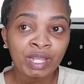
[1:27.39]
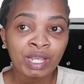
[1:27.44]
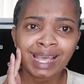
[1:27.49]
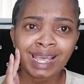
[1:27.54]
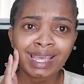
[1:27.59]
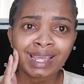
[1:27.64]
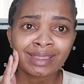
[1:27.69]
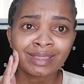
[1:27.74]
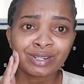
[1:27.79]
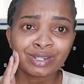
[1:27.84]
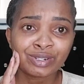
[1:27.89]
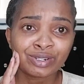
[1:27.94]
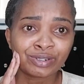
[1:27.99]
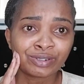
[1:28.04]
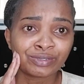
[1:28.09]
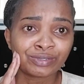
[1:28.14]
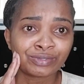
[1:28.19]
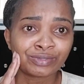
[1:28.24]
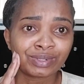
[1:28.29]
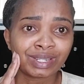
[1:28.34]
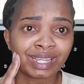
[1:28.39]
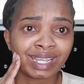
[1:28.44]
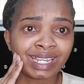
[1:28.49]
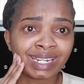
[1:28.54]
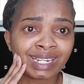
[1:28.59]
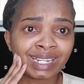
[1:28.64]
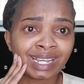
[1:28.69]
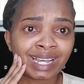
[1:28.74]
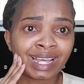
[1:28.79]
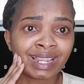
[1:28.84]
I thought of
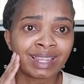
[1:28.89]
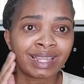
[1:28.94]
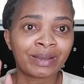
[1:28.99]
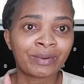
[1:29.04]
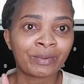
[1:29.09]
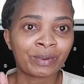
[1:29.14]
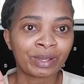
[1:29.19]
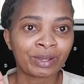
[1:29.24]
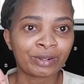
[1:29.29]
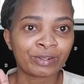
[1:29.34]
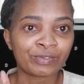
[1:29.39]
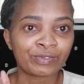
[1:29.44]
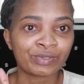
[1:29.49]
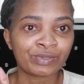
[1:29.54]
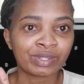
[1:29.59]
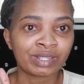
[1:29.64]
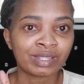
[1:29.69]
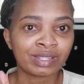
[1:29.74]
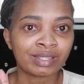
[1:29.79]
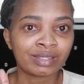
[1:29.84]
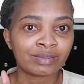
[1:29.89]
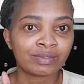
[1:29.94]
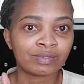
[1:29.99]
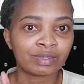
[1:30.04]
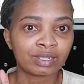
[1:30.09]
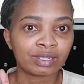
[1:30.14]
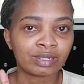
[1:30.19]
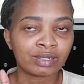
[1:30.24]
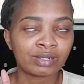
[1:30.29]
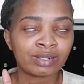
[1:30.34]
any other way of doing this
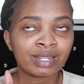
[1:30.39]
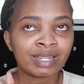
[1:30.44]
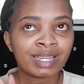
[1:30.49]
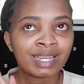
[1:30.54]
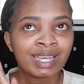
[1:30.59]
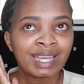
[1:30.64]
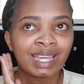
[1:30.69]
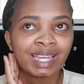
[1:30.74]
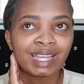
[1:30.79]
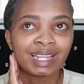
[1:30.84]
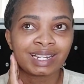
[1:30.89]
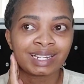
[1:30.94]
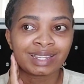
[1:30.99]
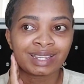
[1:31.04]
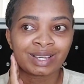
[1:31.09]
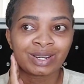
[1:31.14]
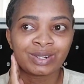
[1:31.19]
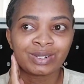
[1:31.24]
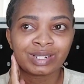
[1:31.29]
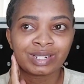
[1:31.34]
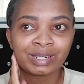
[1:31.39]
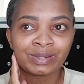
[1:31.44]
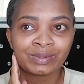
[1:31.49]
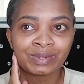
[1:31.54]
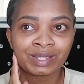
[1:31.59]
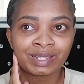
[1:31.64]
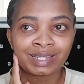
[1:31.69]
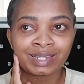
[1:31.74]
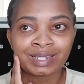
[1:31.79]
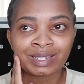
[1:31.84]
video, and the only
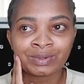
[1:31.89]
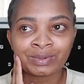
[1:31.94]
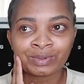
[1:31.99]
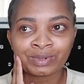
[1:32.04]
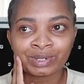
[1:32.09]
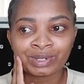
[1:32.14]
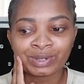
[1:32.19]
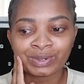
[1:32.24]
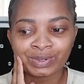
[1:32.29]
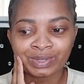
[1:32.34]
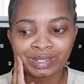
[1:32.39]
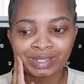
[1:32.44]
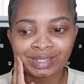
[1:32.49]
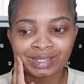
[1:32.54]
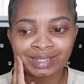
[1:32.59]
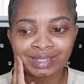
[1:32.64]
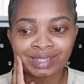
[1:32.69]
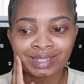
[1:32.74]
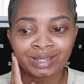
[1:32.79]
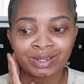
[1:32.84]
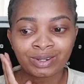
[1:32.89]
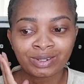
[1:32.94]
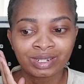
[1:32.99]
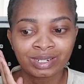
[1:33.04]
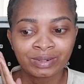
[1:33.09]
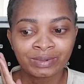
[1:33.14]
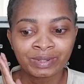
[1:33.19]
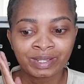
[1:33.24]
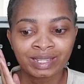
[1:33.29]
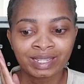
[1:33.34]
way that I would do this, the
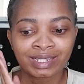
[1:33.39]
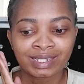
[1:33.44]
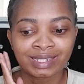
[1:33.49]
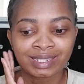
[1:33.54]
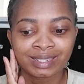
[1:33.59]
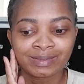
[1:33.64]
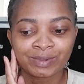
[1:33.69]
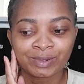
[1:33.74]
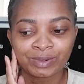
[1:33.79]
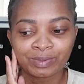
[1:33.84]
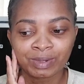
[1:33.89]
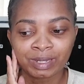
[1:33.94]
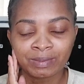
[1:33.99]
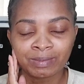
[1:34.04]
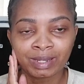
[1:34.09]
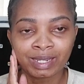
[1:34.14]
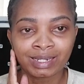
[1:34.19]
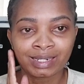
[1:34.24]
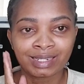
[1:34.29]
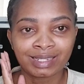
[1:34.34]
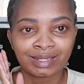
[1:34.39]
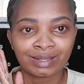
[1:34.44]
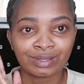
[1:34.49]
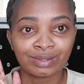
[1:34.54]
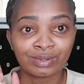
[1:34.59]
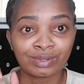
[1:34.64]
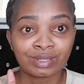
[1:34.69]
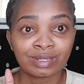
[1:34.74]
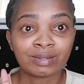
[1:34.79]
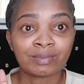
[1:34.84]
only way that came to my mind, is
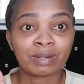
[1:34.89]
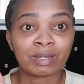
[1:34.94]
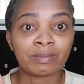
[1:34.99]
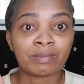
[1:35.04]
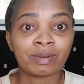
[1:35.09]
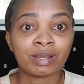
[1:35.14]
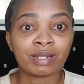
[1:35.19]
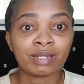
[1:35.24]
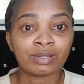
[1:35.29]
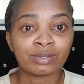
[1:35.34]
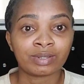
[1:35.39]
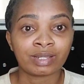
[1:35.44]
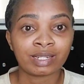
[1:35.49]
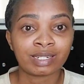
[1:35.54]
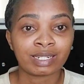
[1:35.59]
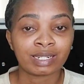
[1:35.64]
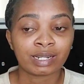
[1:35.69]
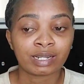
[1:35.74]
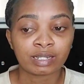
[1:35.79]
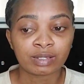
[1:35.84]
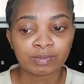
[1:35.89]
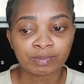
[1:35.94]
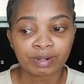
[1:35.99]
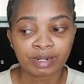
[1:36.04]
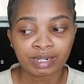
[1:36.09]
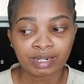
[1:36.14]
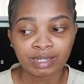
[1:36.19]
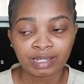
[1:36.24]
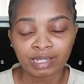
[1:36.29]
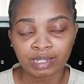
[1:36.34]
using my bed so that I can
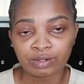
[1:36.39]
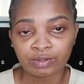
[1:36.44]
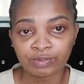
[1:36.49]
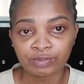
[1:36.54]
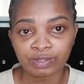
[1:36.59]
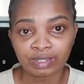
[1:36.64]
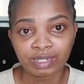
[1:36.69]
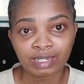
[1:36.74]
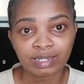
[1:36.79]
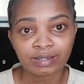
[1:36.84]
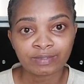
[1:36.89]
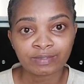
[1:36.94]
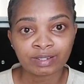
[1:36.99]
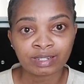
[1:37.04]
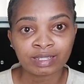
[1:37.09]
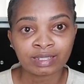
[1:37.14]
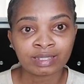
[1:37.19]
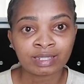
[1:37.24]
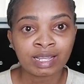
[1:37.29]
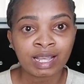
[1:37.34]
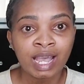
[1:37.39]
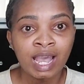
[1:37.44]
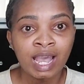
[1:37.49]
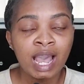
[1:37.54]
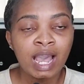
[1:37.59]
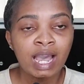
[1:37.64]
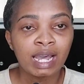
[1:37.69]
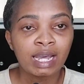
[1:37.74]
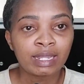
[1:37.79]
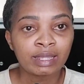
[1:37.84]
spread the duvet covers
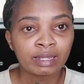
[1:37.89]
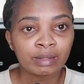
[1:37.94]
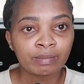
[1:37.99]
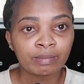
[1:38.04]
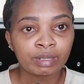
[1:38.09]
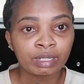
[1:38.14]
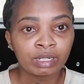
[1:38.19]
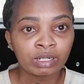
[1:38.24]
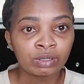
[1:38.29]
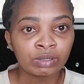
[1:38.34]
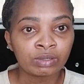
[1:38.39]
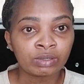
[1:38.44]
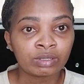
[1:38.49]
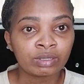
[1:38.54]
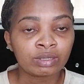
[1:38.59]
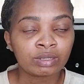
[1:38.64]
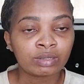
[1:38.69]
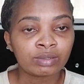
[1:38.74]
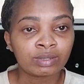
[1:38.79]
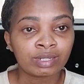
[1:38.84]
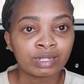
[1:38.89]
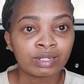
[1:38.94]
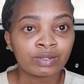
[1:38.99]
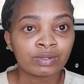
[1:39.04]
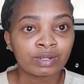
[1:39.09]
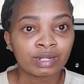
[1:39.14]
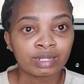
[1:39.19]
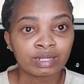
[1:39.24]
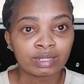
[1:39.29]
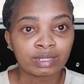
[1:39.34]
and the pillows so that you
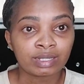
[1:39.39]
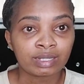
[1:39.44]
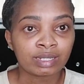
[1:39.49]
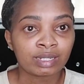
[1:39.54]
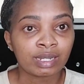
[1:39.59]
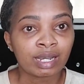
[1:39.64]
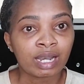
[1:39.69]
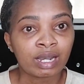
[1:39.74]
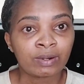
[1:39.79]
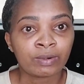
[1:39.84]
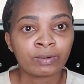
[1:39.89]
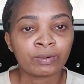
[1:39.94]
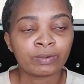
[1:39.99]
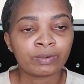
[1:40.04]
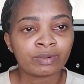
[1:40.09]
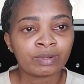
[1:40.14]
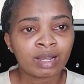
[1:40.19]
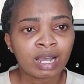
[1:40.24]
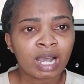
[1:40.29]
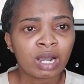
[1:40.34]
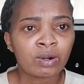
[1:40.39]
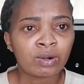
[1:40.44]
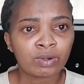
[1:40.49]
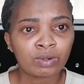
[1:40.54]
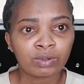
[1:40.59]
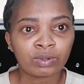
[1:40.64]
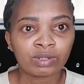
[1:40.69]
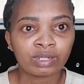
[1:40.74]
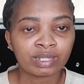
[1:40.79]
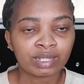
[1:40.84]
can see how
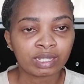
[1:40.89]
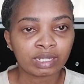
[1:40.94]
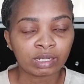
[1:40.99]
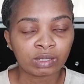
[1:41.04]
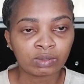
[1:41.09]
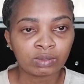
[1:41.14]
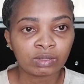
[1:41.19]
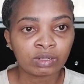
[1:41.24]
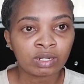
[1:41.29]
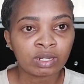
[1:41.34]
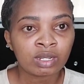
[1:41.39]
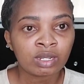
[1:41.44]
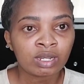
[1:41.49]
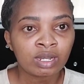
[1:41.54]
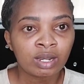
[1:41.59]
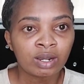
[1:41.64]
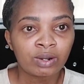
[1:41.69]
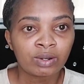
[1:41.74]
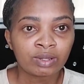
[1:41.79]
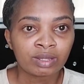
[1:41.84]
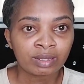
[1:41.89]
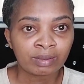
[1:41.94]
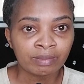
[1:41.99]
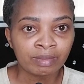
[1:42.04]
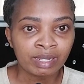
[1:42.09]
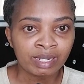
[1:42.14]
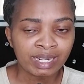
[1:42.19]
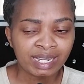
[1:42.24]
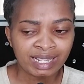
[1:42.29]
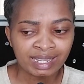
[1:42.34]
good they look on the
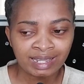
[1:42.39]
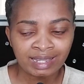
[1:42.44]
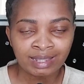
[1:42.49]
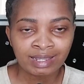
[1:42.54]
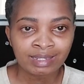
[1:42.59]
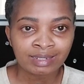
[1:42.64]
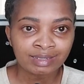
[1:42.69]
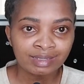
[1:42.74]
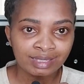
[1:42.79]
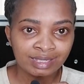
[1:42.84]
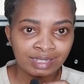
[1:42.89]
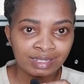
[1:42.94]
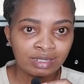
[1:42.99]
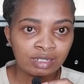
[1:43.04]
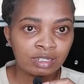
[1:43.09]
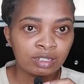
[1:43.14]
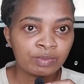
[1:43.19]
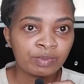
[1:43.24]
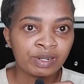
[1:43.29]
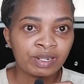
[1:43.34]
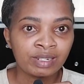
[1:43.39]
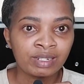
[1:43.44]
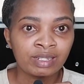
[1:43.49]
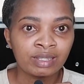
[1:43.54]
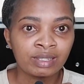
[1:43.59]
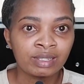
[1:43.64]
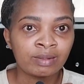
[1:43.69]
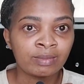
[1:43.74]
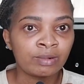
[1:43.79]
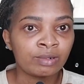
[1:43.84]
bed, other than just
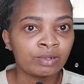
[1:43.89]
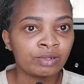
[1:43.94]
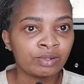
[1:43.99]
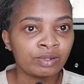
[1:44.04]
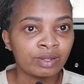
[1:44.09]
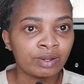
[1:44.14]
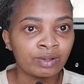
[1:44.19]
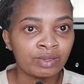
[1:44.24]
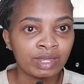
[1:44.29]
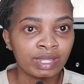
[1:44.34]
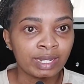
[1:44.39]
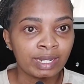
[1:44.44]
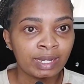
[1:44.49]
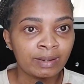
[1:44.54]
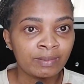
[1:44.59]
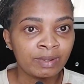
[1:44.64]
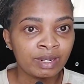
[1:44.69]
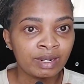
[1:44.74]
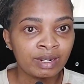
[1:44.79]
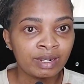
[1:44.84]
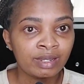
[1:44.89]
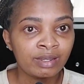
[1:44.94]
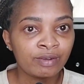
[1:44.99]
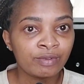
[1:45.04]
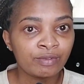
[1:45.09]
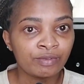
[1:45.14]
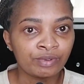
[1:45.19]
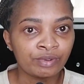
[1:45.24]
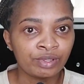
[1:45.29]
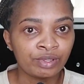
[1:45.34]
spreading them on the camera
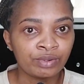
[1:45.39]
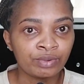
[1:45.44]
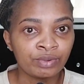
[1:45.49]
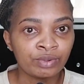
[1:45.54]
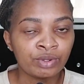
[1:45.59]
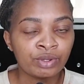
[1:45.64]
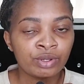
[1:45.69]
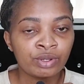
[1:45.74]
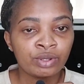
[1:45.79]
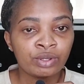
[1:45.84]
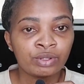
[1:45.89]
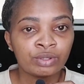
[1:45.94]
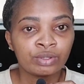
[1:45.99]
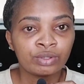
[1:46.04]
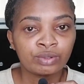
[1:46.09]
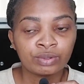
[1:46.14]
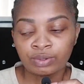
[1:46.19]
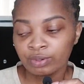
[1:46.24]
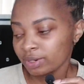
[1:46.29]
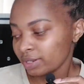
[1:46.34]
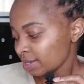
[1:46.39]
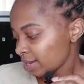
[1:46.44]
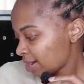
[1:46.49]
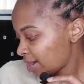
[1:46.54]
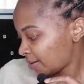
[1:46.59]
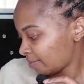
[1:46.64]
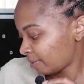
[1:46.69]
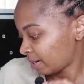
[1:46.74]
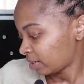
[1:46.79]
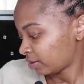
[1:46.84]
for you. So here
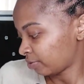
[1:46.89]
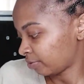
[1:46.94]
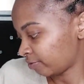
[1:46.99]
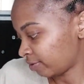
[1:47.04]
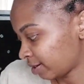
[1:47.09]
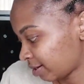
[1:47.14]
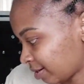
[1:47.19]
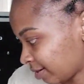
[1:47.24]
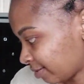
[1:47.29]
are my duvet